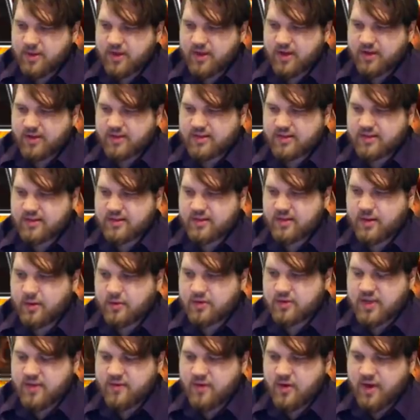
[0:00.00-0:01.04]
because
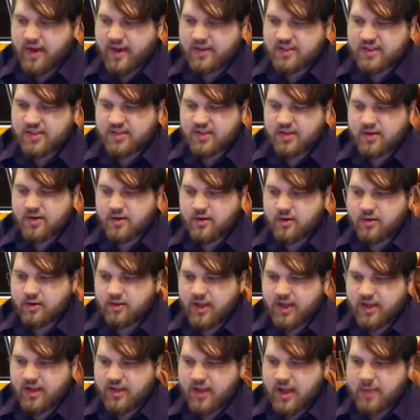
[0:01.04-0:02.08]
those give you access into your
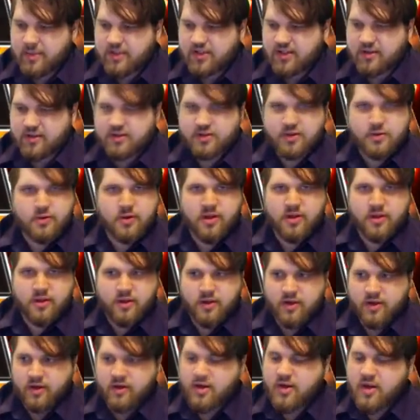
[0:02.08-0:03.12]
Lady Lapis Lazuli,
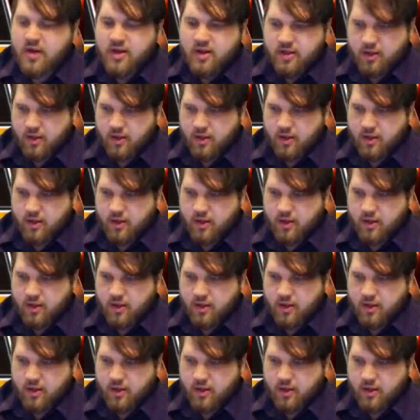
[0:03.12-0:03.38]
the